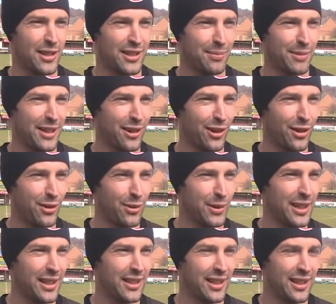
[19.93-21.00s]
It's been a long
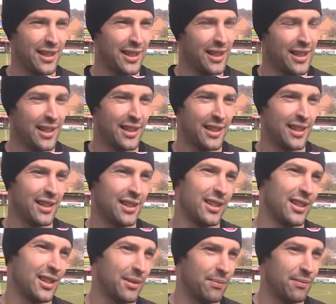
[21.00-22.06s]
week,
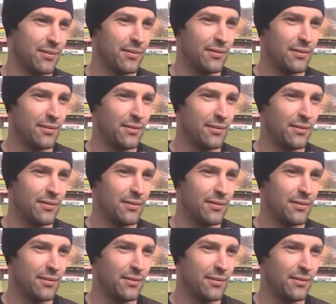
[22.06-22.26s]
and you're